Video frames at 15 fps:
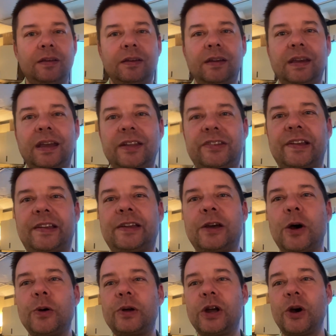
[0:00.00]
It's a
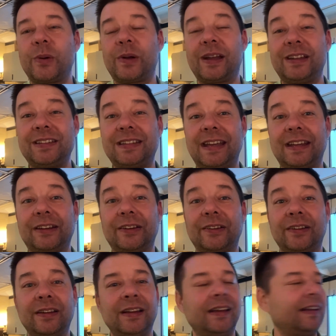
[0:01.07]
cocoa
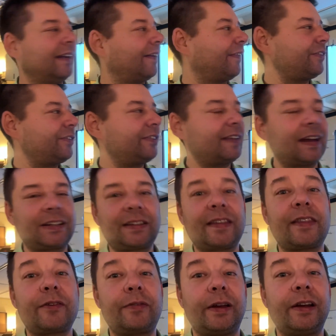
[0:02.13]
container. Now, this is actually
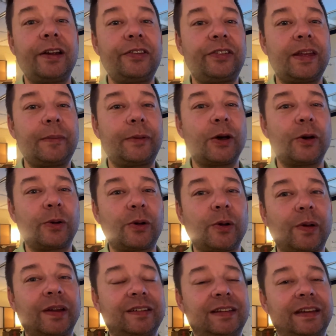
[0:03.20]
the very same cocoa
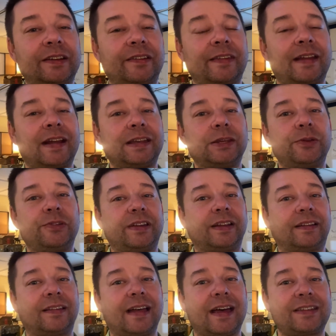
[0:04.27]
container that I used in
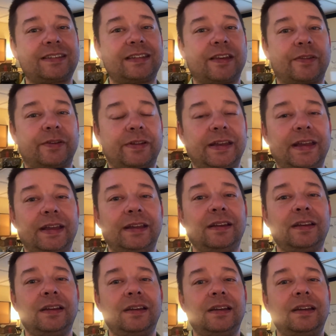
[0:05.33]
class the other day,
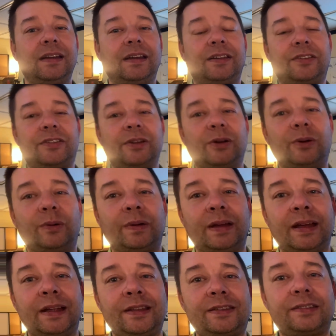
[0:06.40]
and so
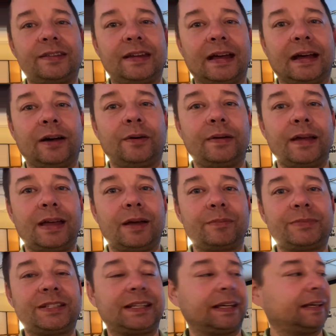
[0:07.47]
it's now
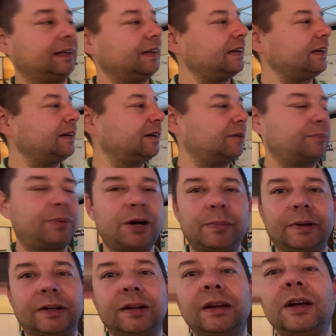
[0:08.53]
empty. Ah, bummer.